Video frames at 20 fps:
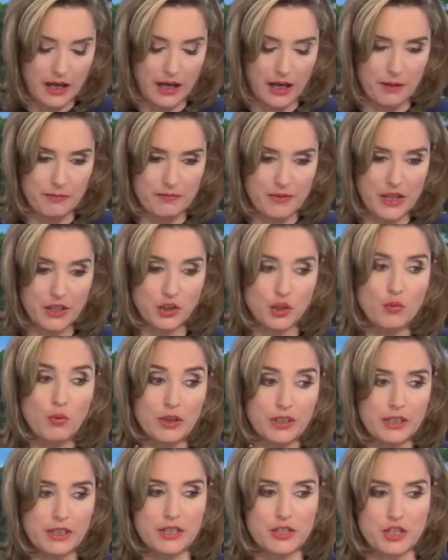Um, and you
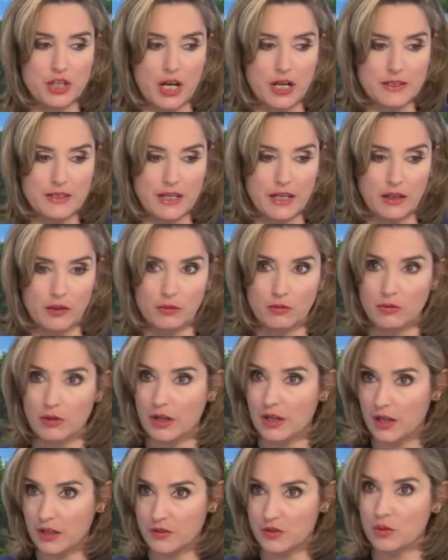wanted it shot down
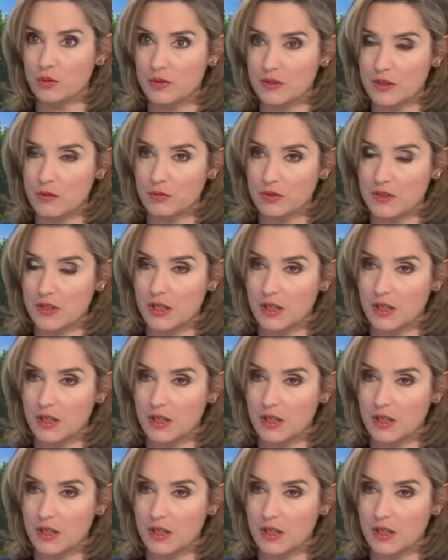as soon as it was